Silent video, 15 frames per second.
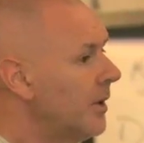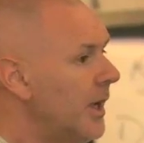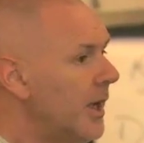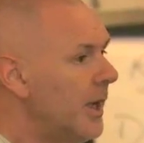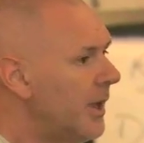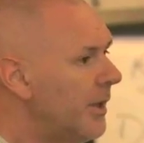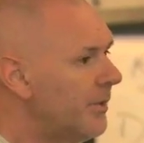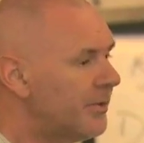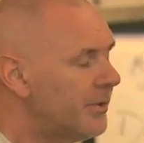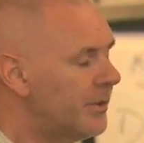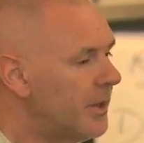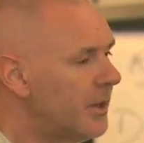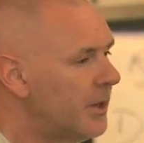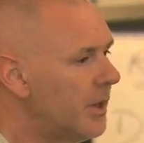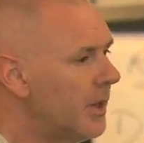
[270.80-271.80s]
Yeah, it's
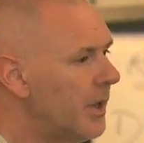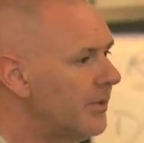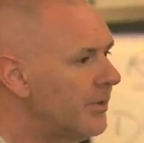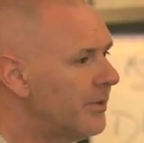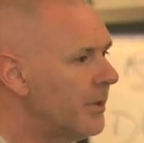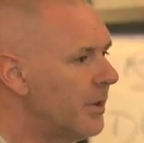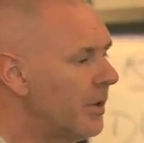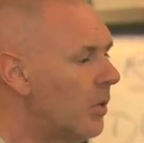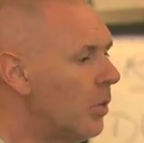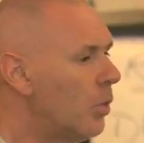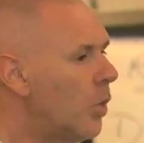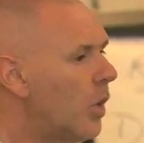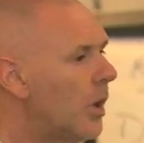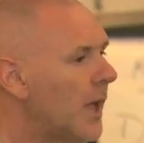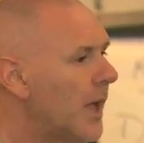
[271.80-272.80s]
the
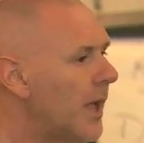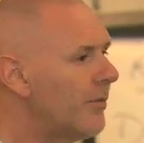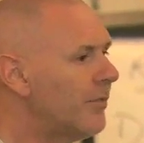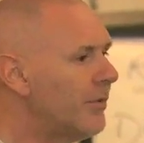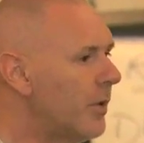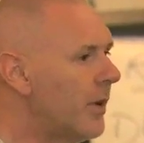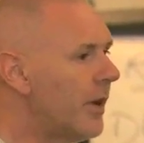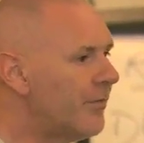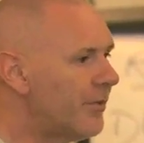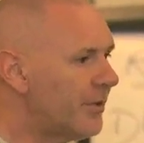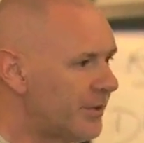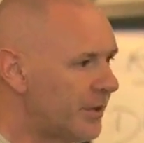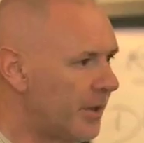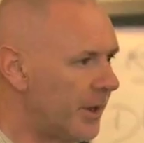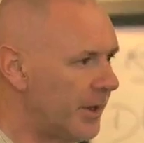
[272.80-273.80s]
what have you
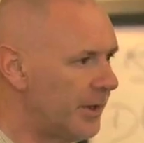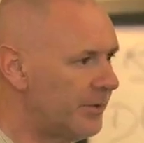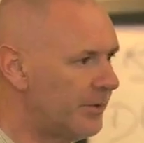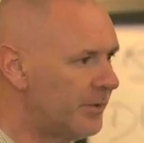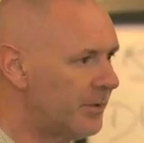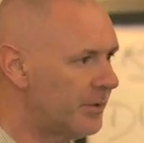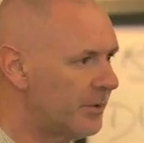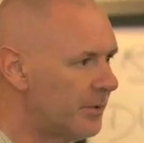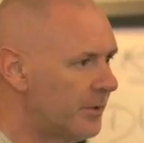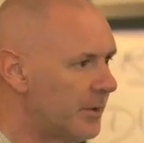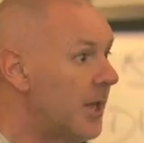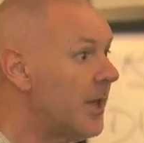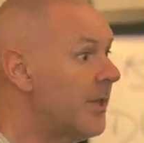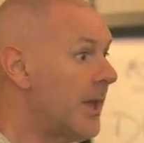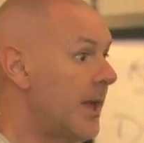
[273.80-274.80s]
emphasized
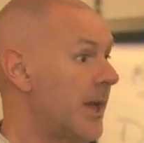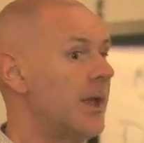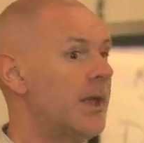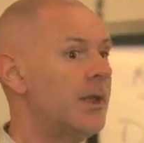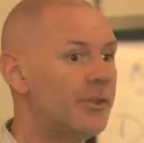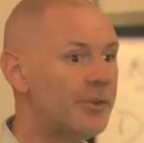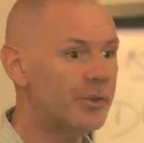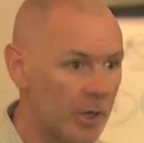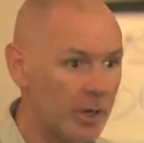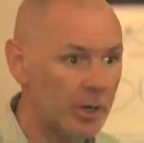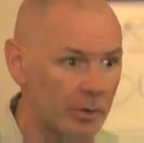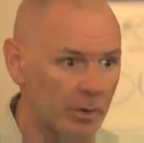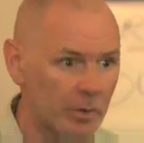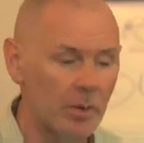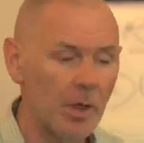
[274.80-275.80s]
in that
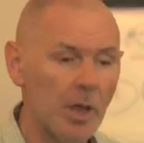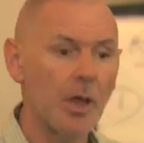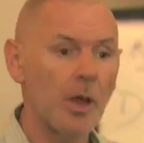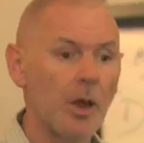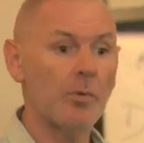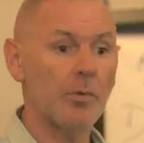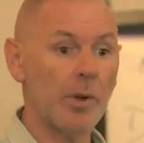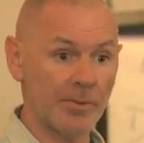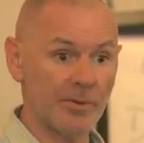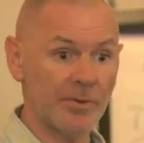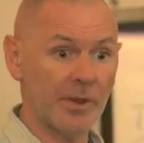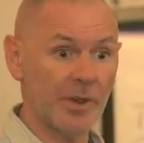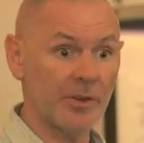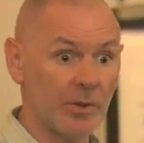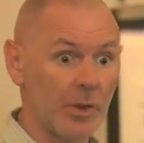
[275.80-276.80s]
internal
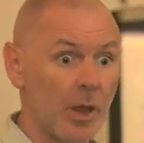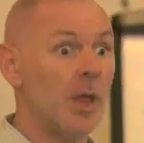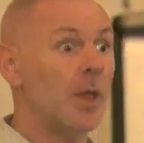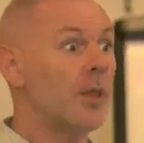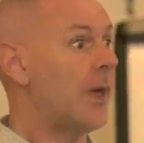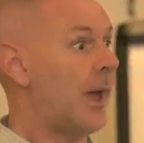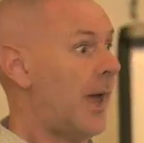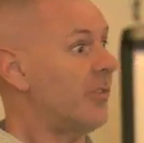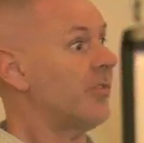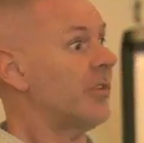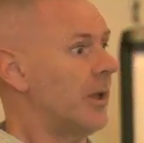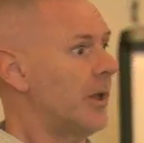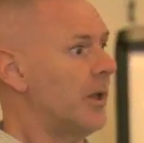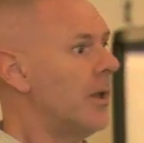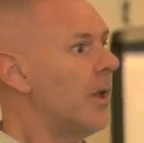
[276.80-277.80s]
representation that
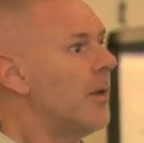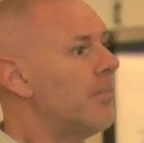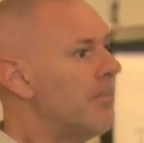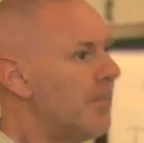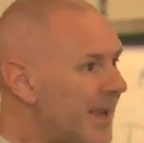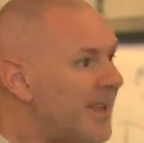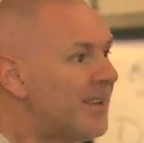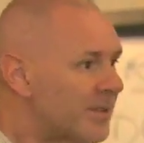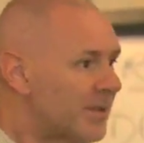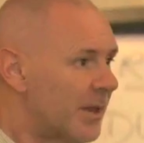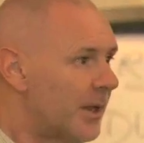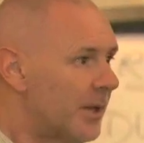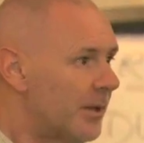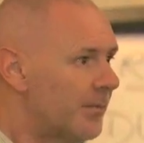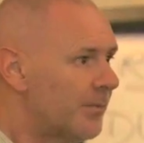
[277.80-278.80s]
actually makes
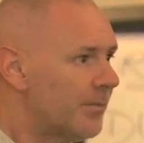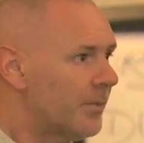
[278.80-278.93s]
it